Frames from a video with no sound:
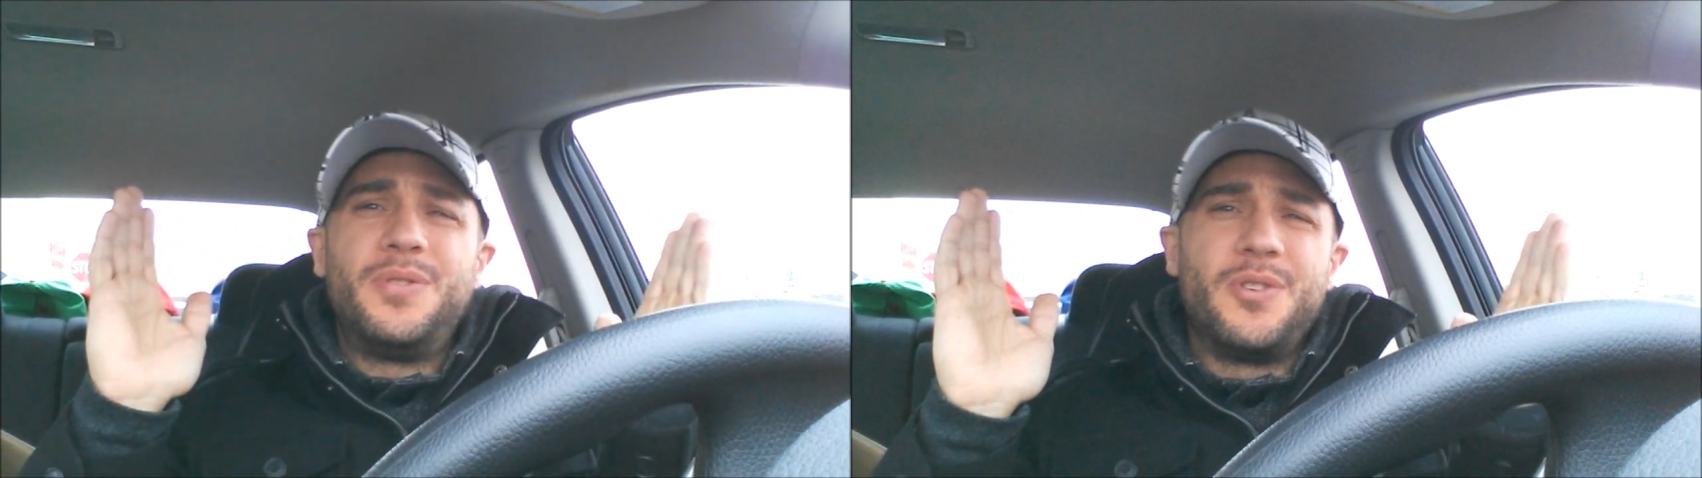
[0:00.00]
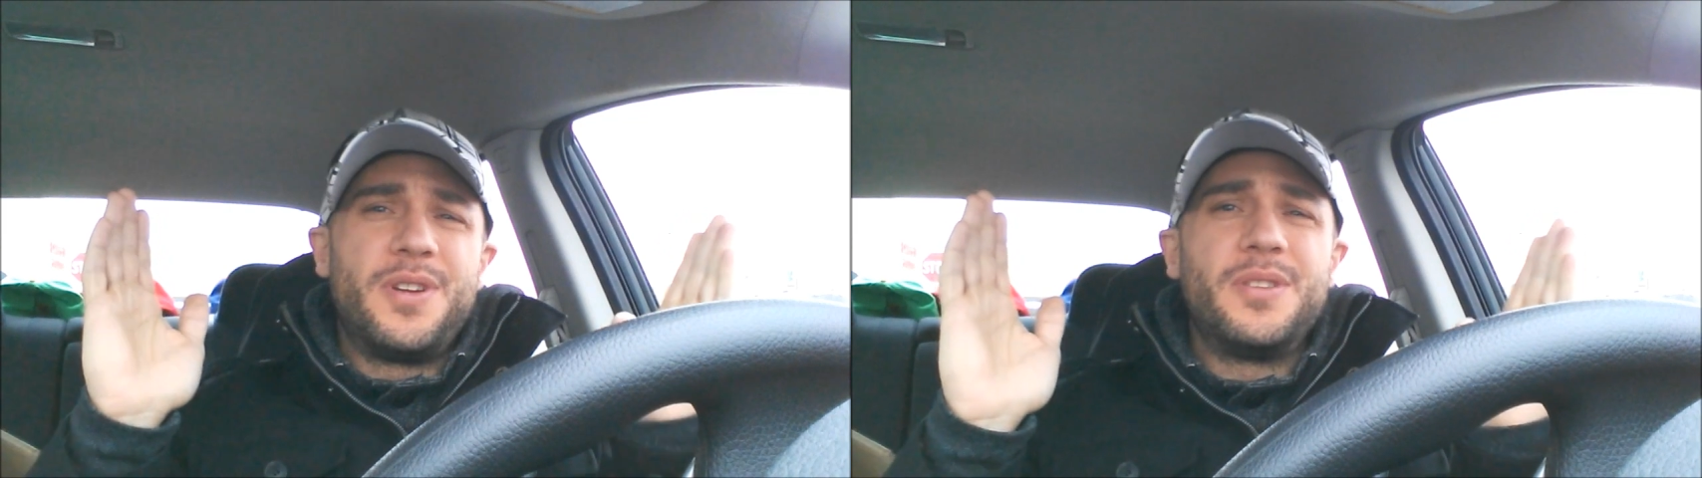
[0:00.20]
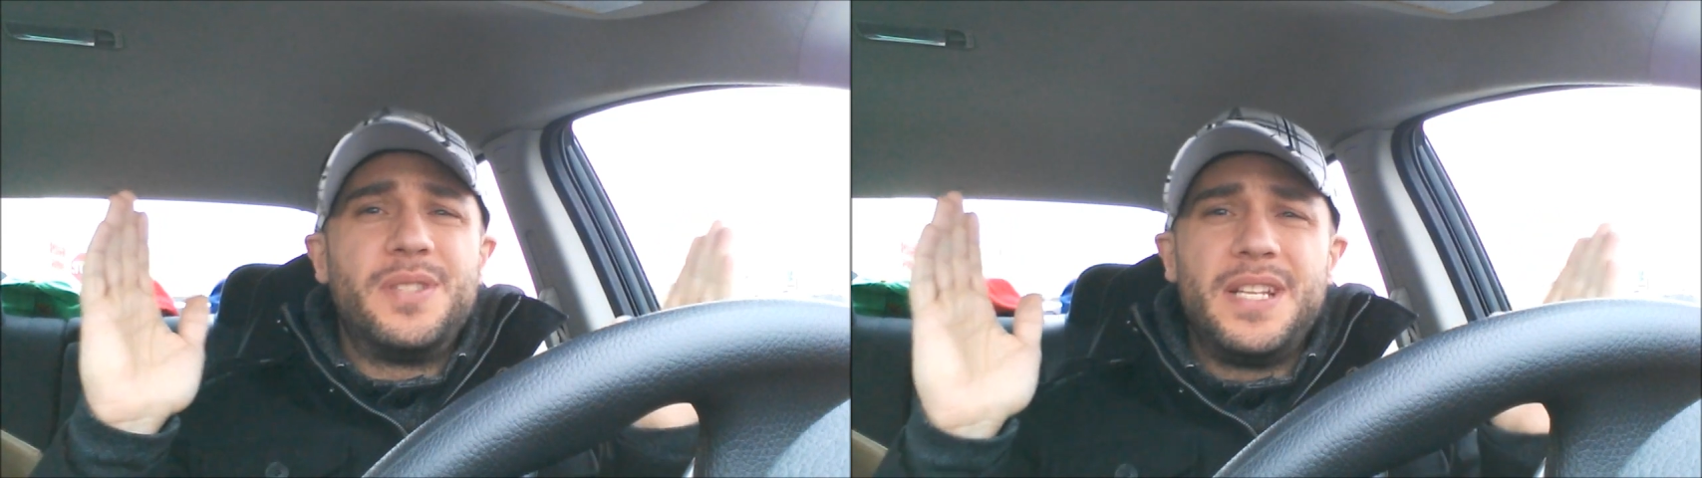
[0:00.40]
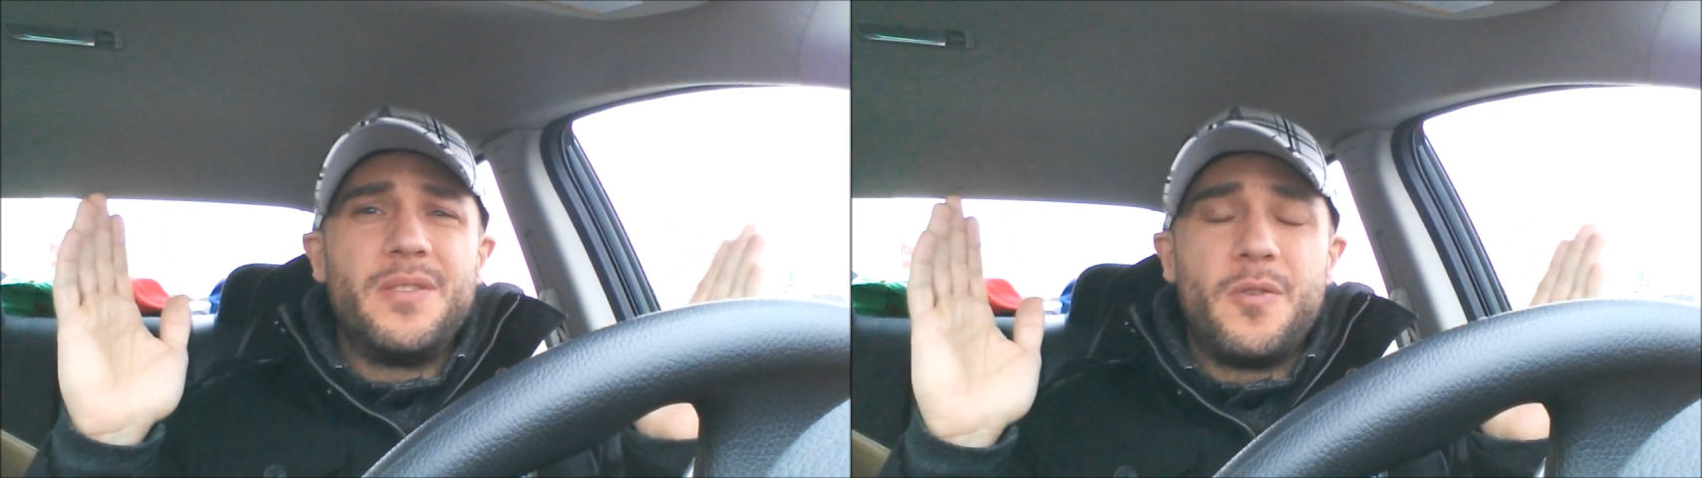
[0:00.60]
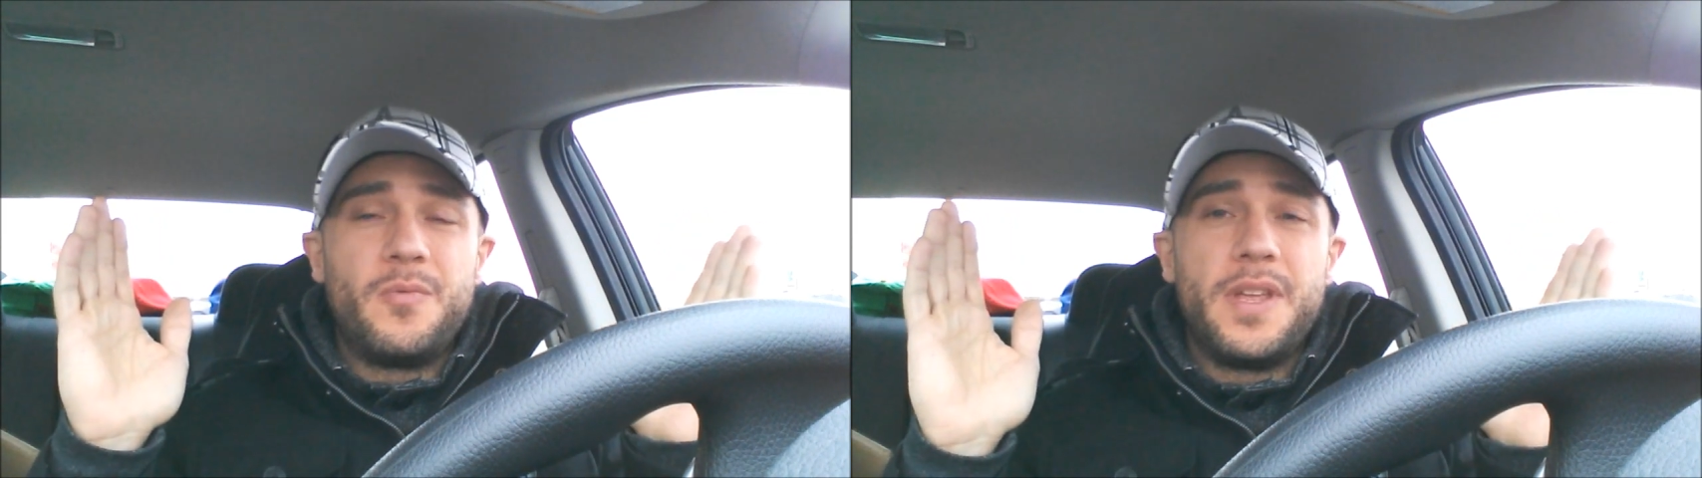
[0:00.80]
during a
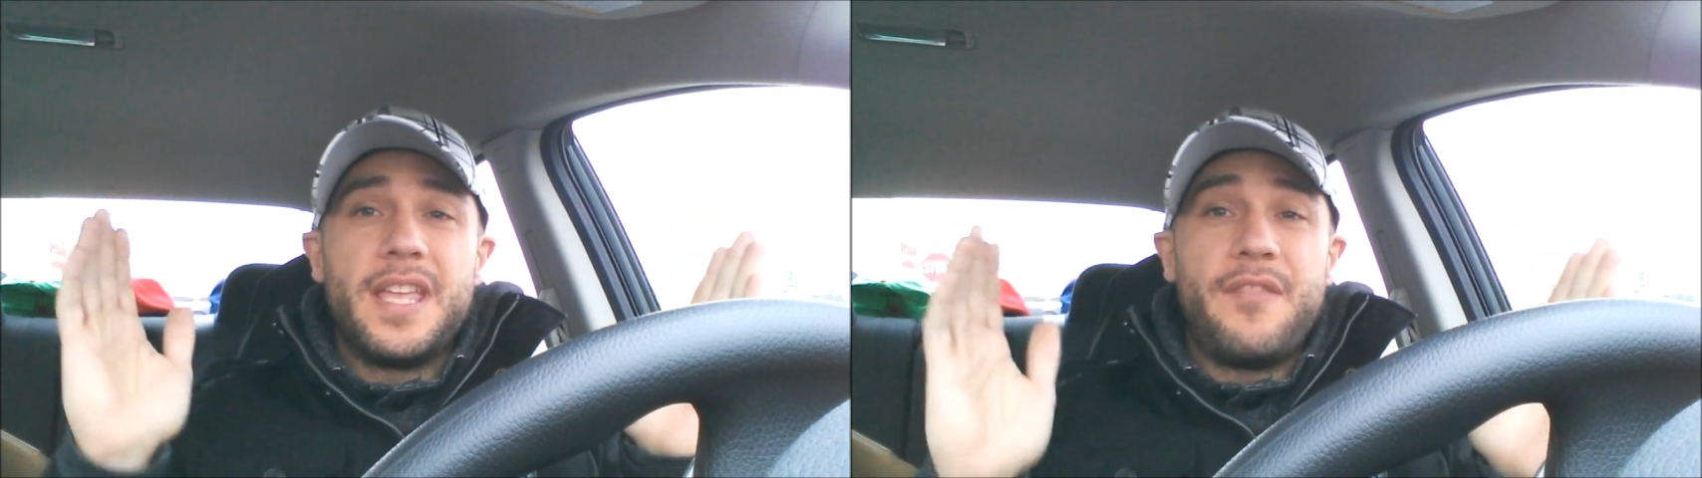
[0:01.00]
deload week.